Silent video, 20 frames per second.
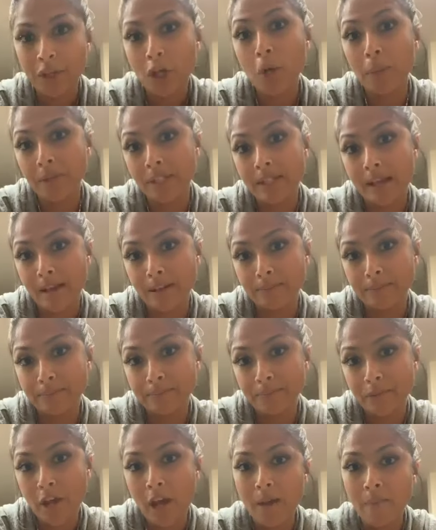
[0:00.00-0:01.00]
He'll be 10,
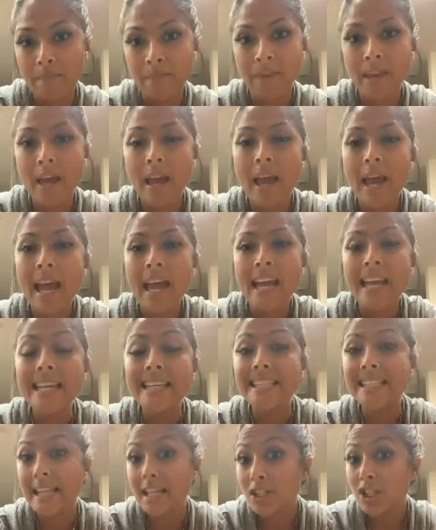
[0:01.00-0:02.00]
okay?
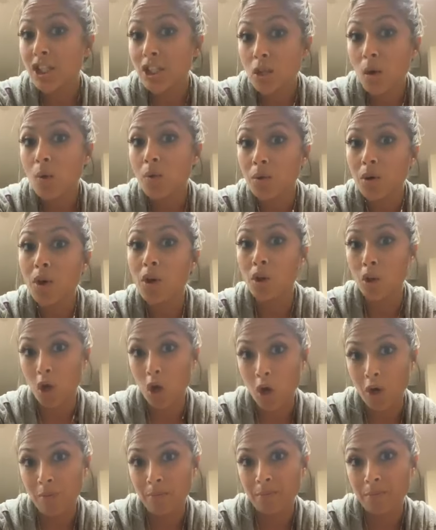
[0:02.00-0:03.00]
He sets his own
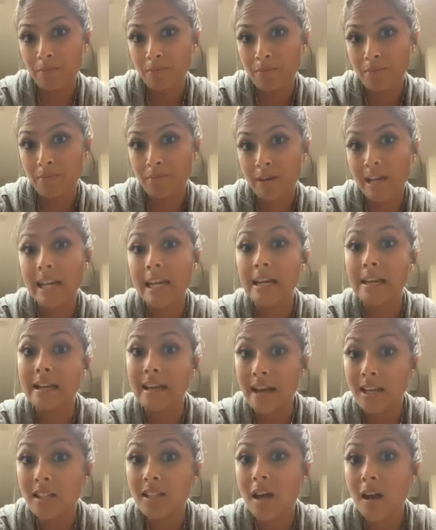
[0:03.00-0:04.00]
alarm and he
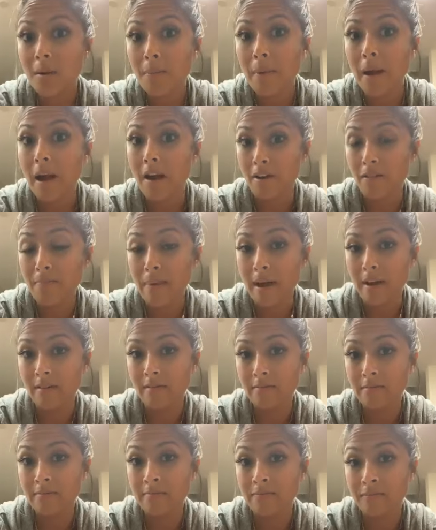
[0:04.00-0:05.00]
gets up out of
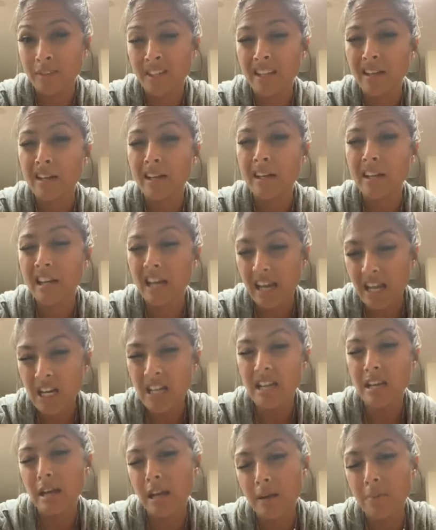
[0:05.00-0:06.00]
bed
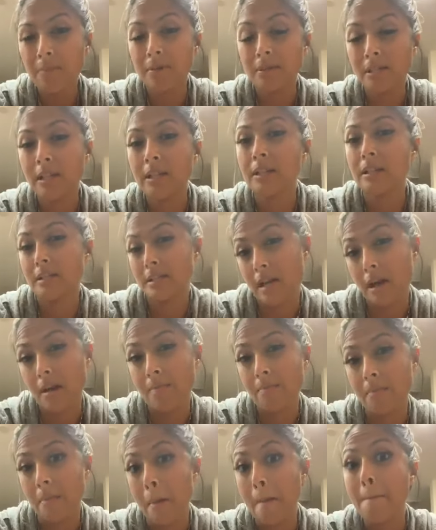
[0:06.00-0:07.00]
99% of the
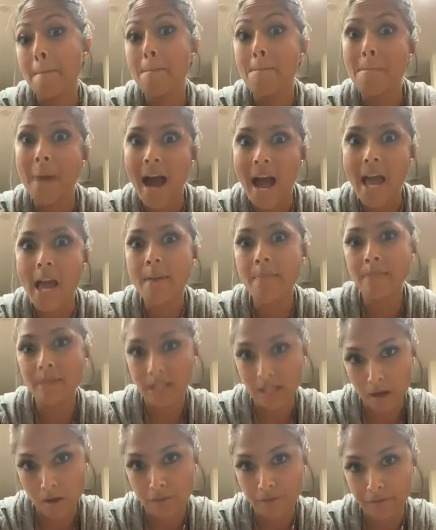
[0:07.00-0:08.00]
time by
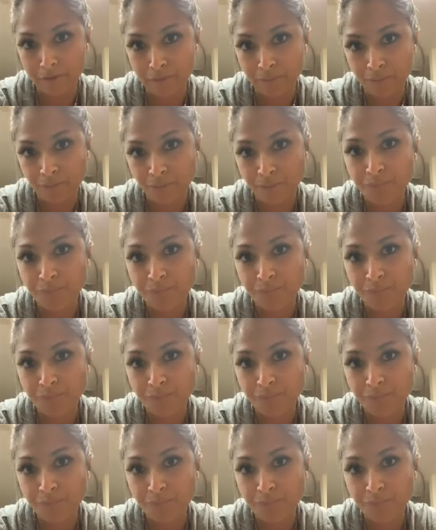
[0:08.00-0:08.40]
himself.